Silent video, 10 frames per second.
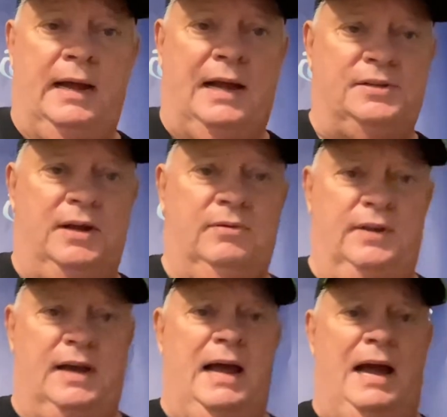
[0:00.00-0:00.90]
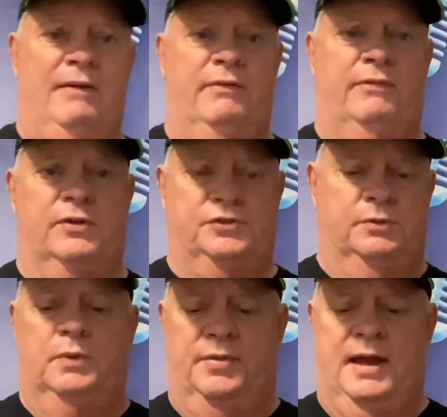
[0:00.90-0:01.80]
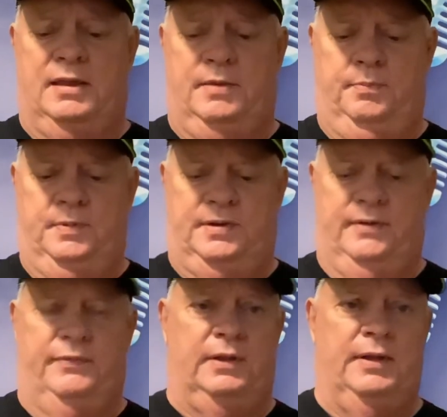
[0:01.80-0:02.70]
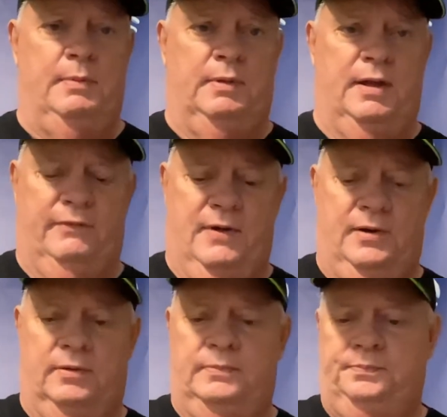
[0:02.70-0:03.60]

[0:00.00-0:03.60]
Actually, I don't think I have a version with that specific label on vinyl.